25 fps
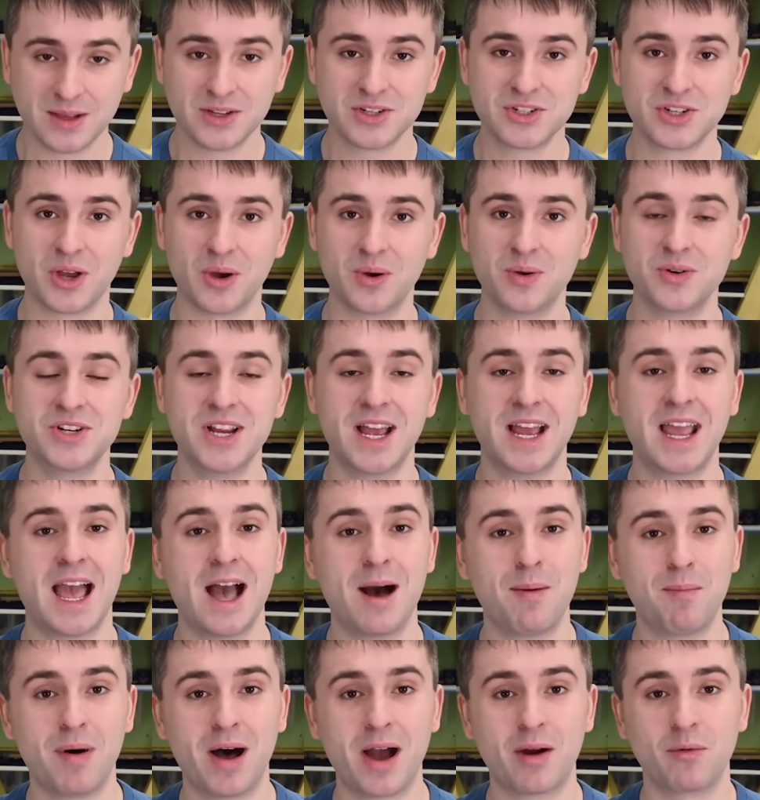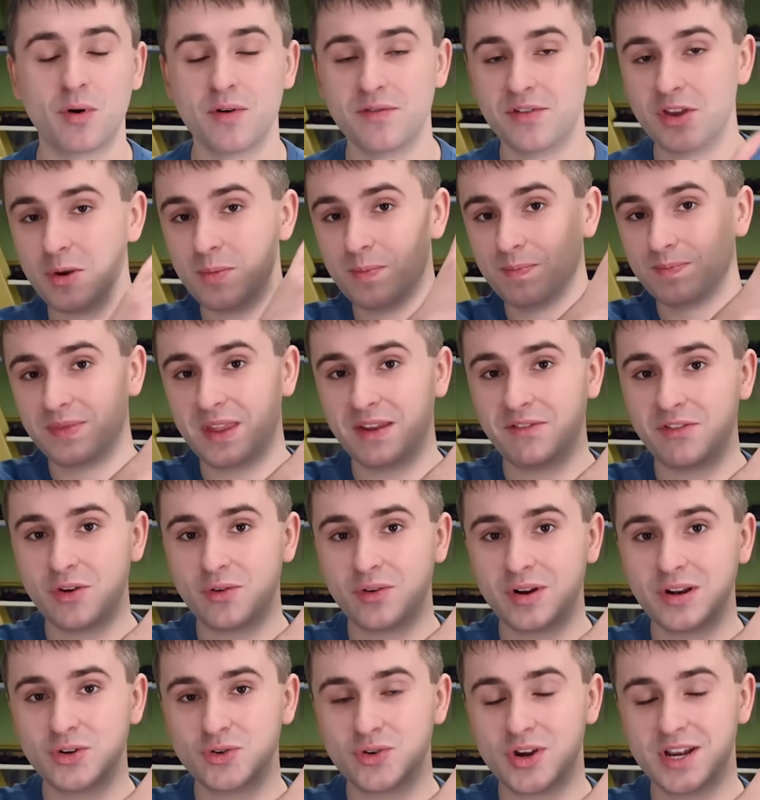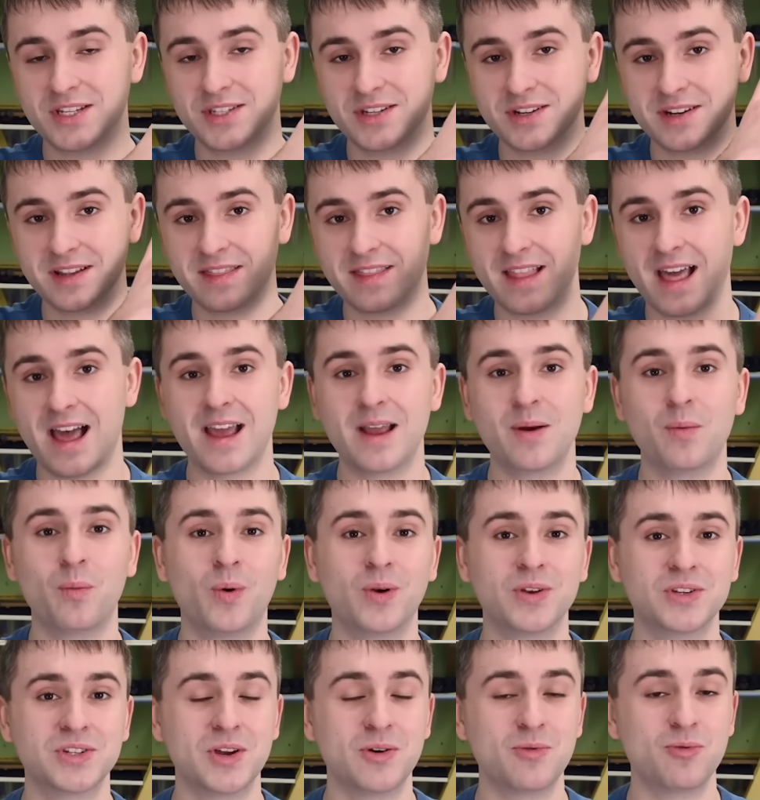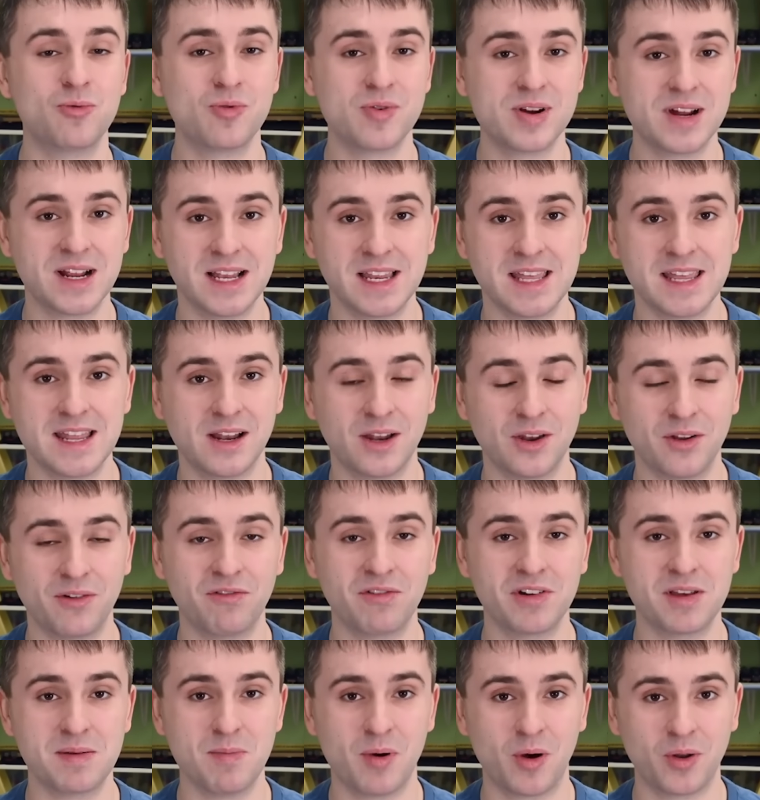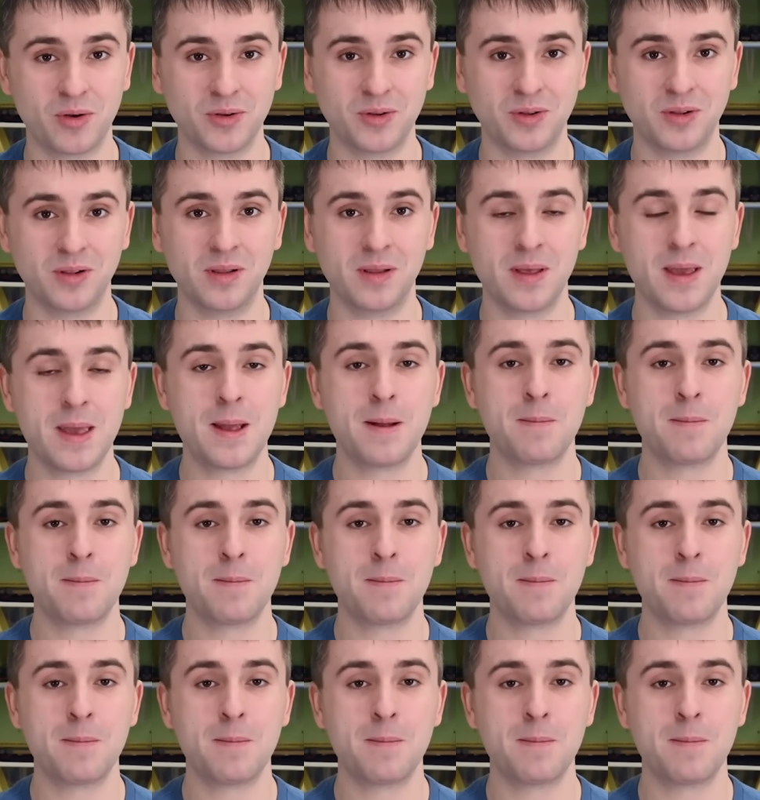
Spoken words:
So check out my review if you're interested in that. It was a really lovely model.